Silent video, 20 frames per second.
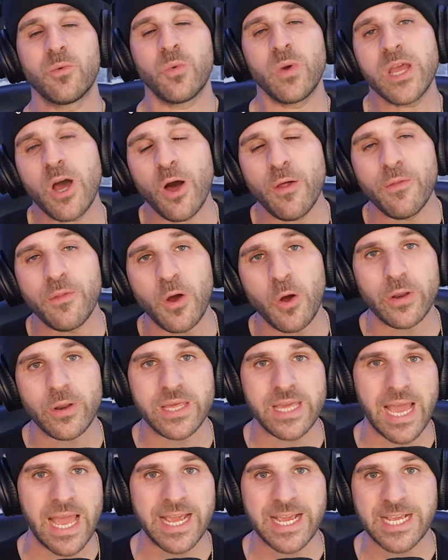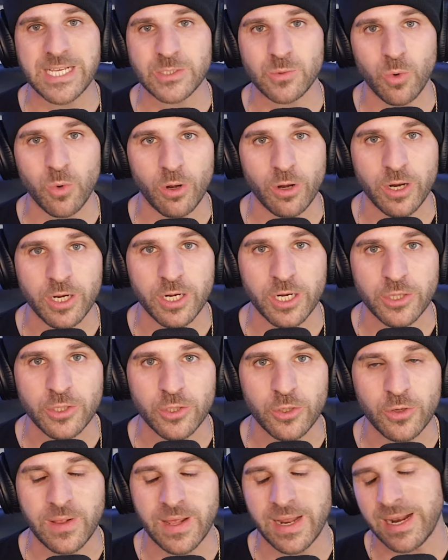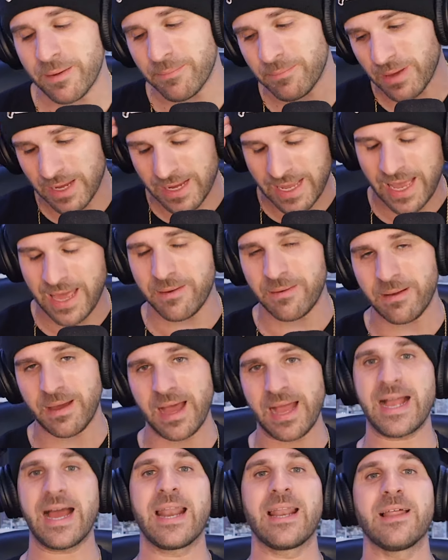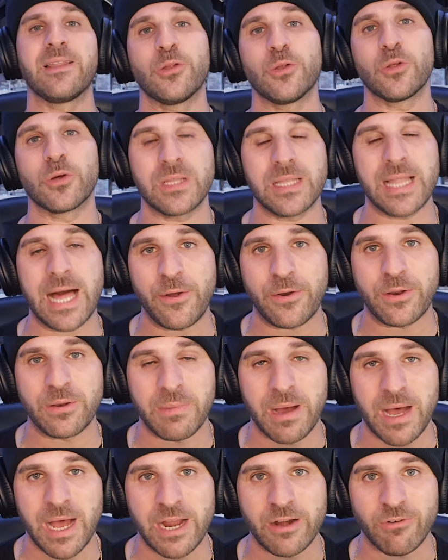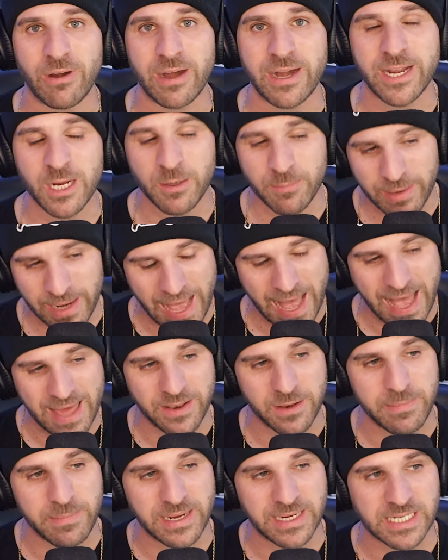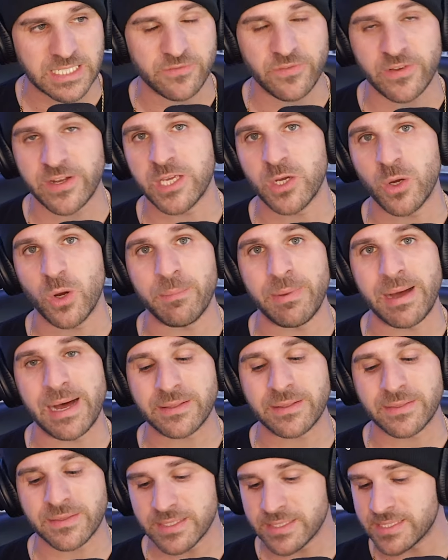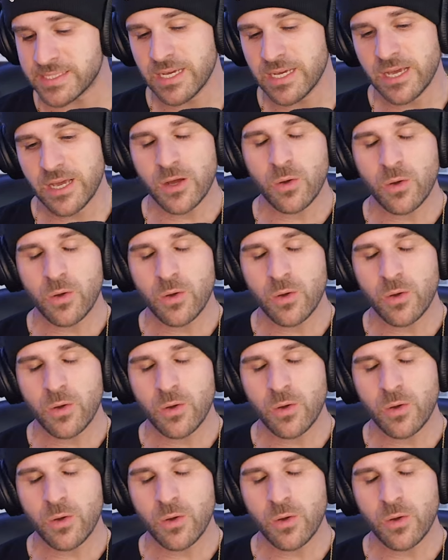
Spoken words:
We all know the Yankees weren't going to do that. I got a little cloud in mind right here, but I had to make this video about this.